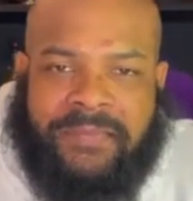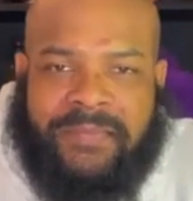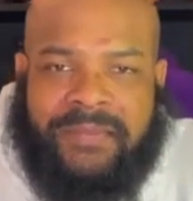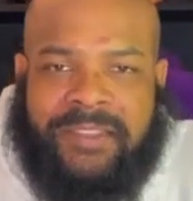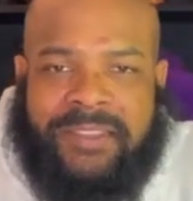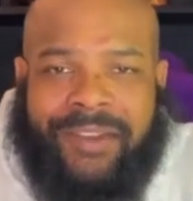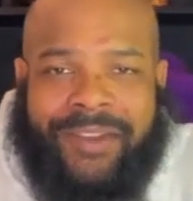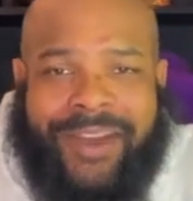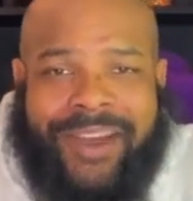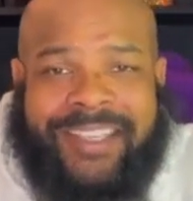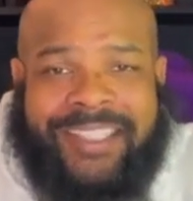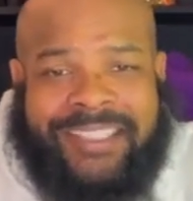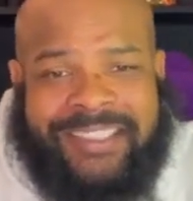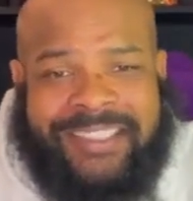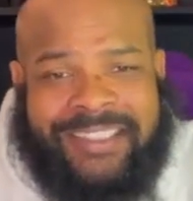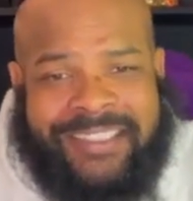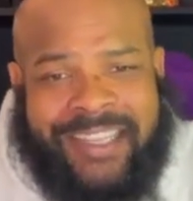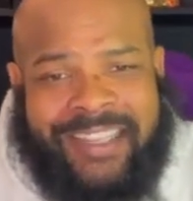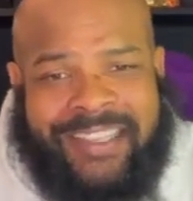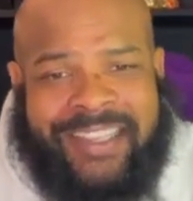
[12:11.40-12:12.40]
So on
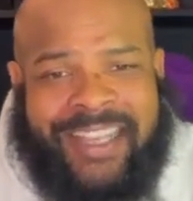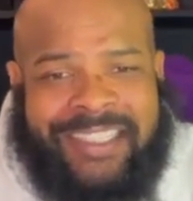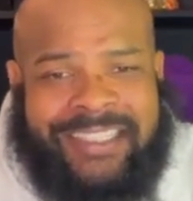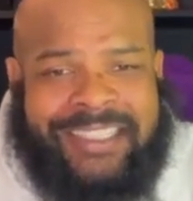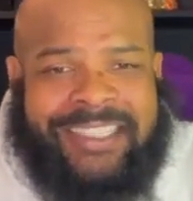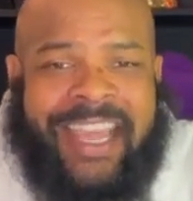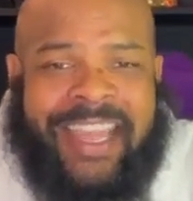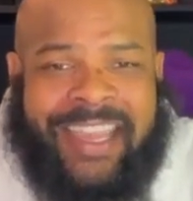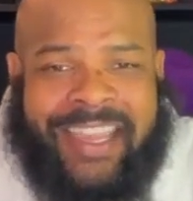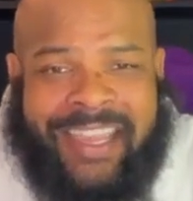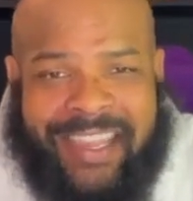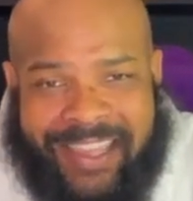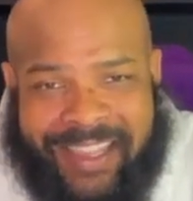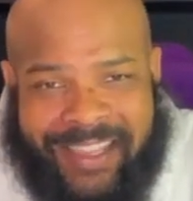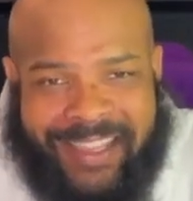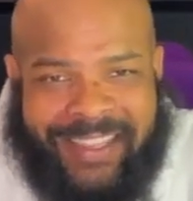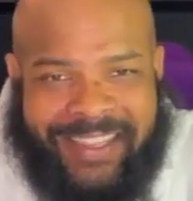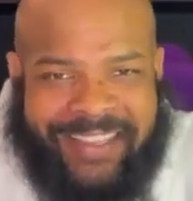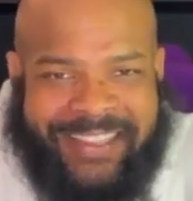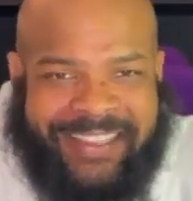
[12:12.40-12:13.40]
this Sunday check
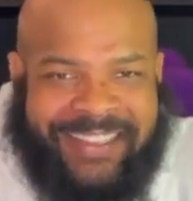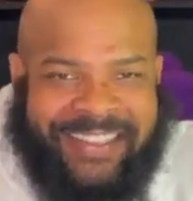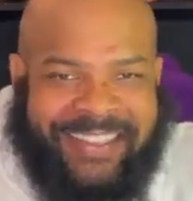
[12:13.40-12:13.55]
in,